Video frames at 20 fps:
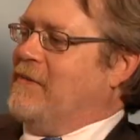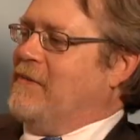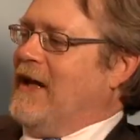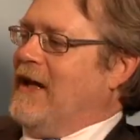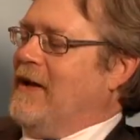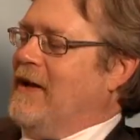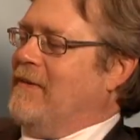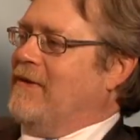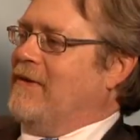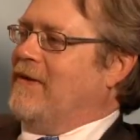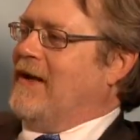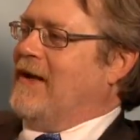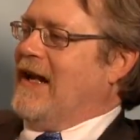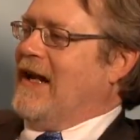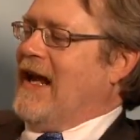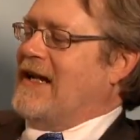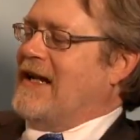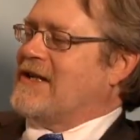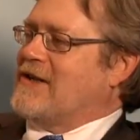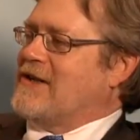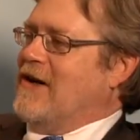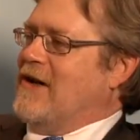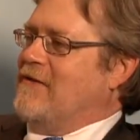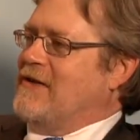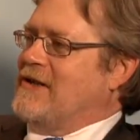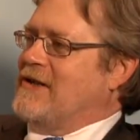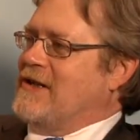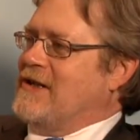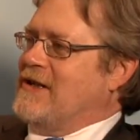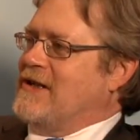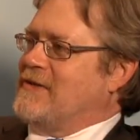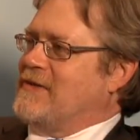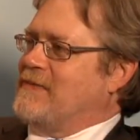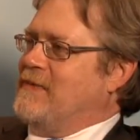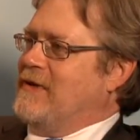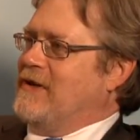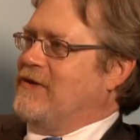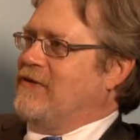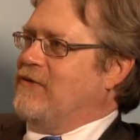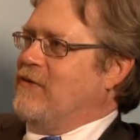to be able to connect services
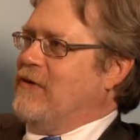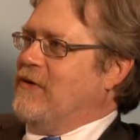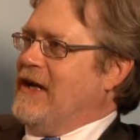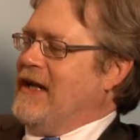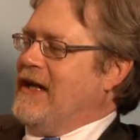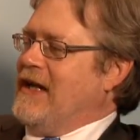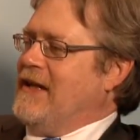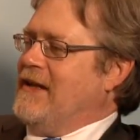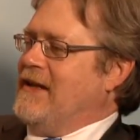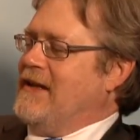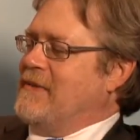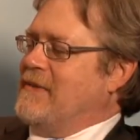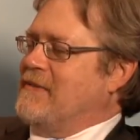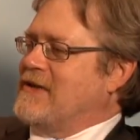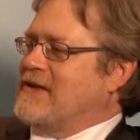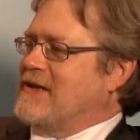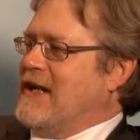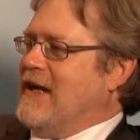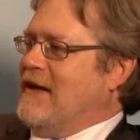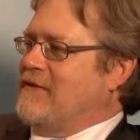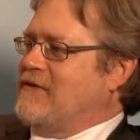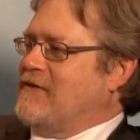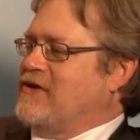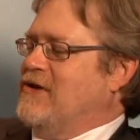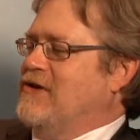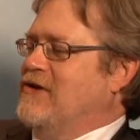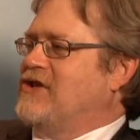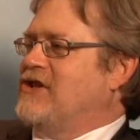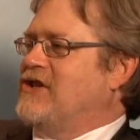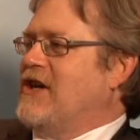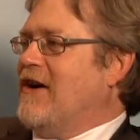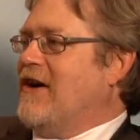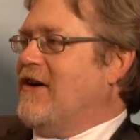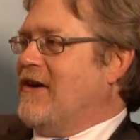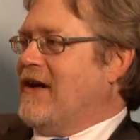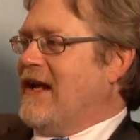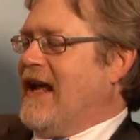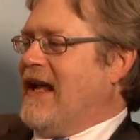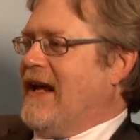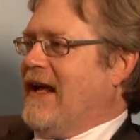between themselves, to
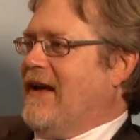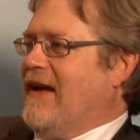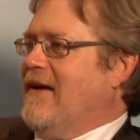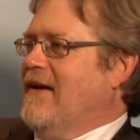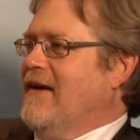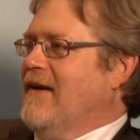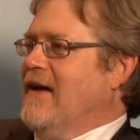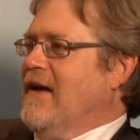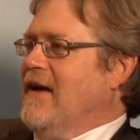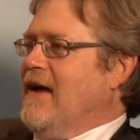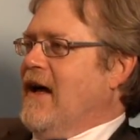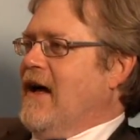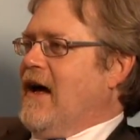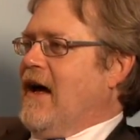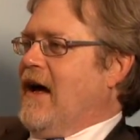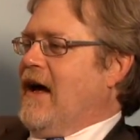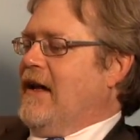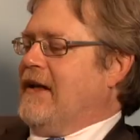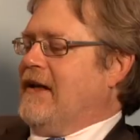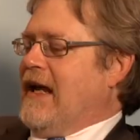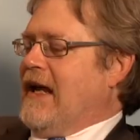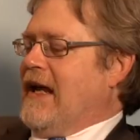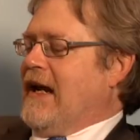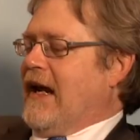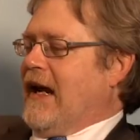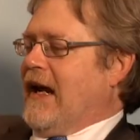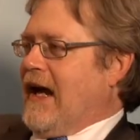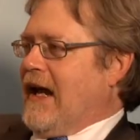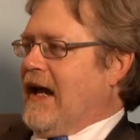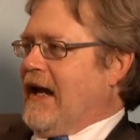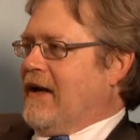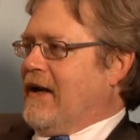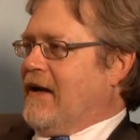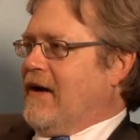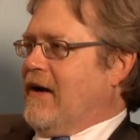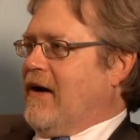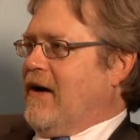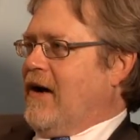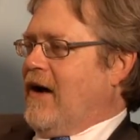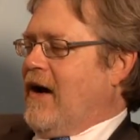share data, data like
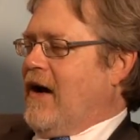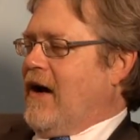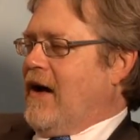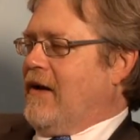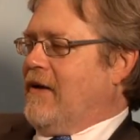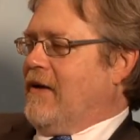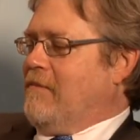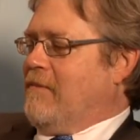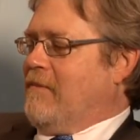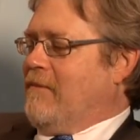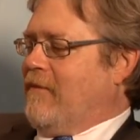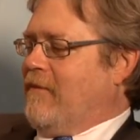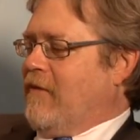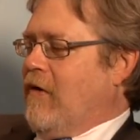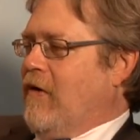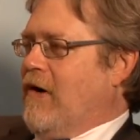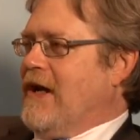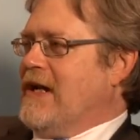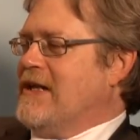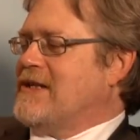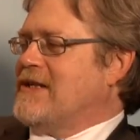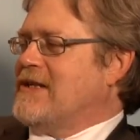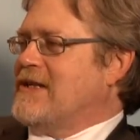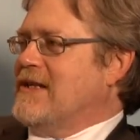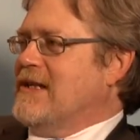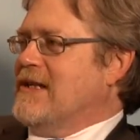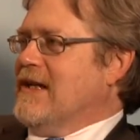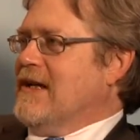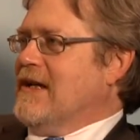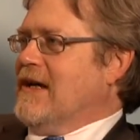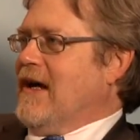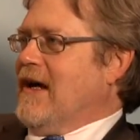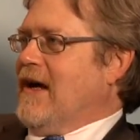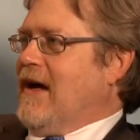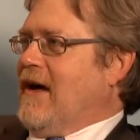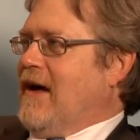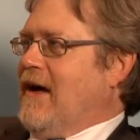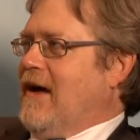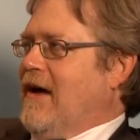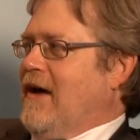voice,
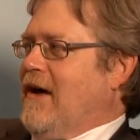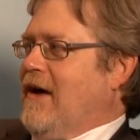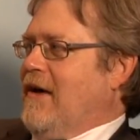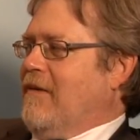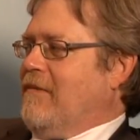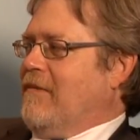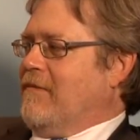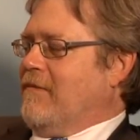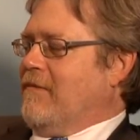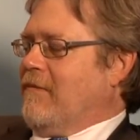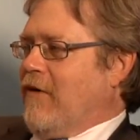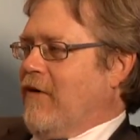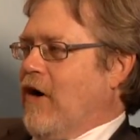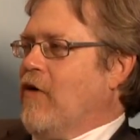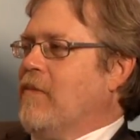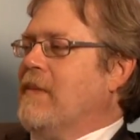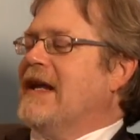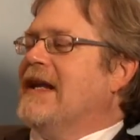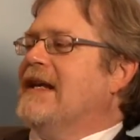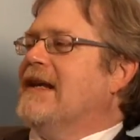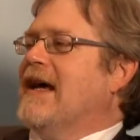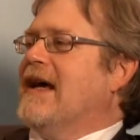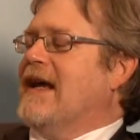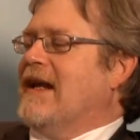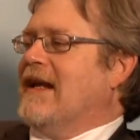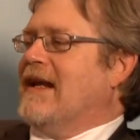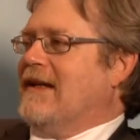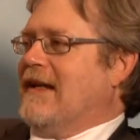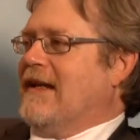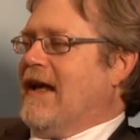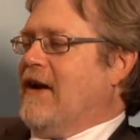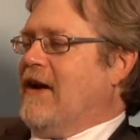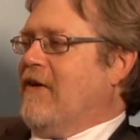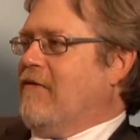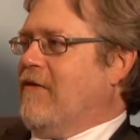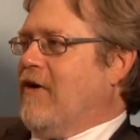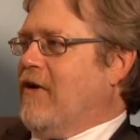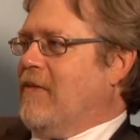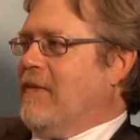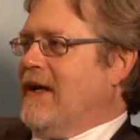roaming data, data
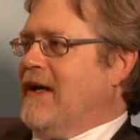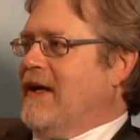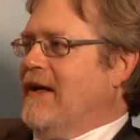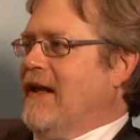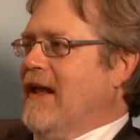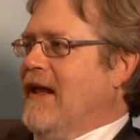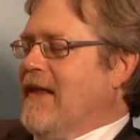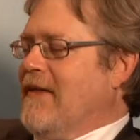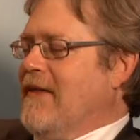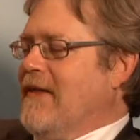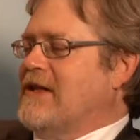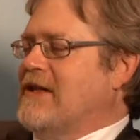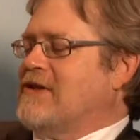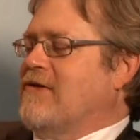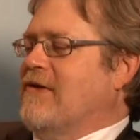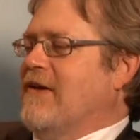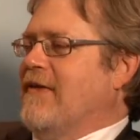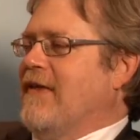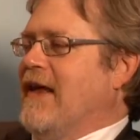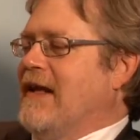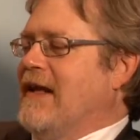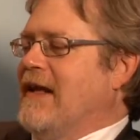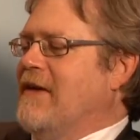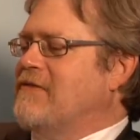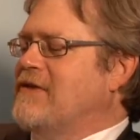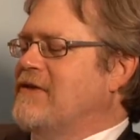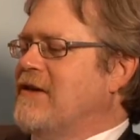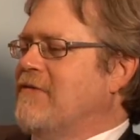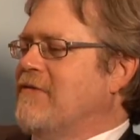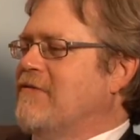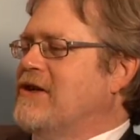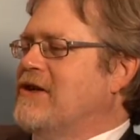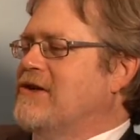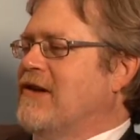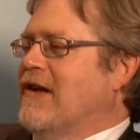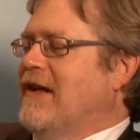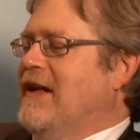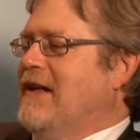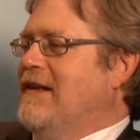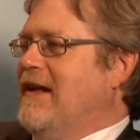roaming, that sort of thing. That was the
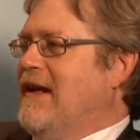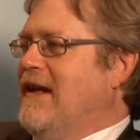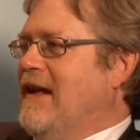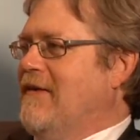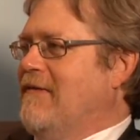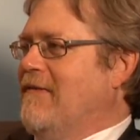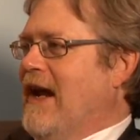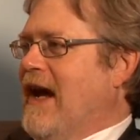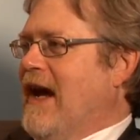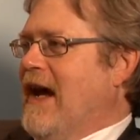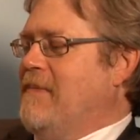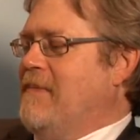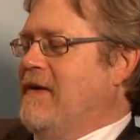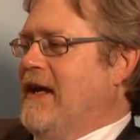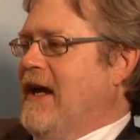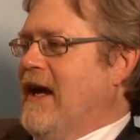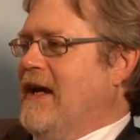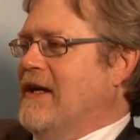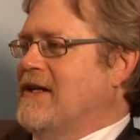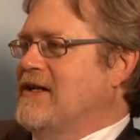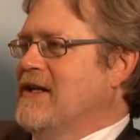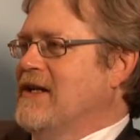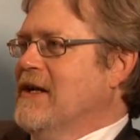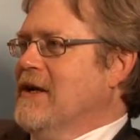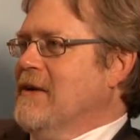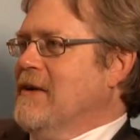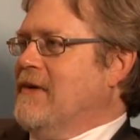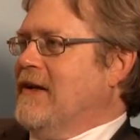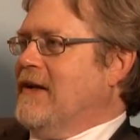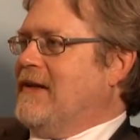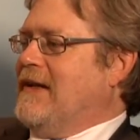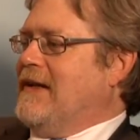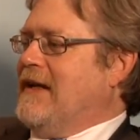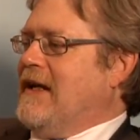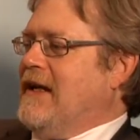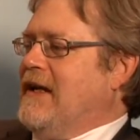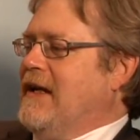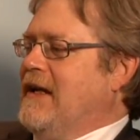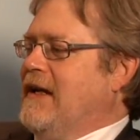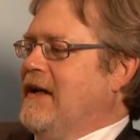original intent of an IPX, but
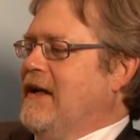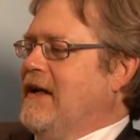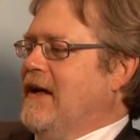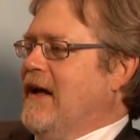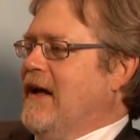the